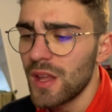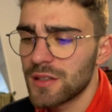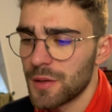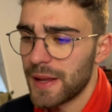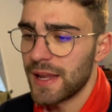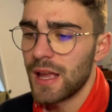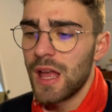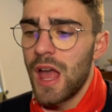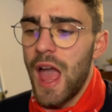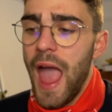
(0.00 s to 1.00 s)
to be
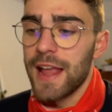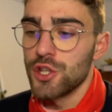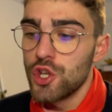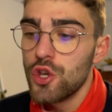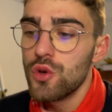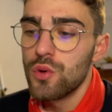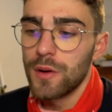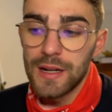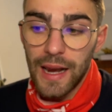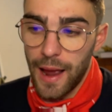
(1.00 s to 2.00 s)
a new
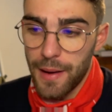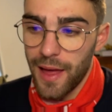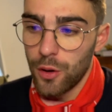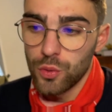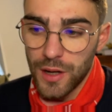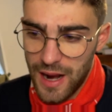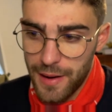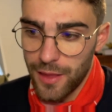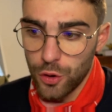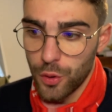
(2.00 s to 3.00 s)
grabado, un
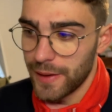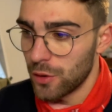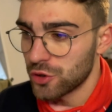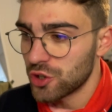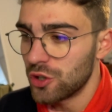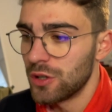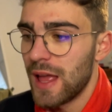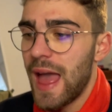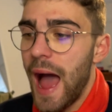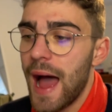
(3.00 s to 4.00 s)
grabado novedoso,
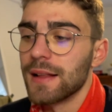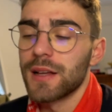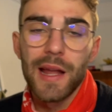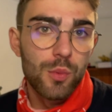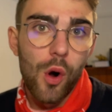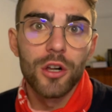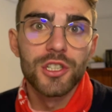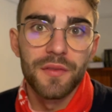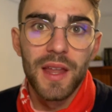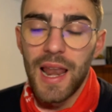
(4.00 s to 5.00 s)
and a watch
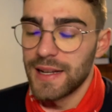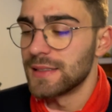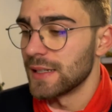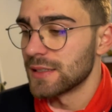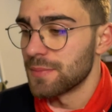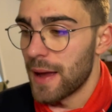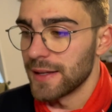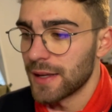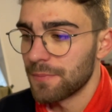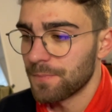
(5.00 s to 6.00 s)
of the latest
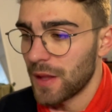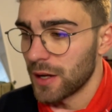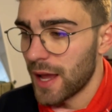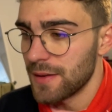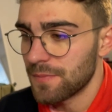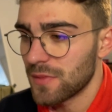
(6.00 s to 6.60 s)
make. Okay,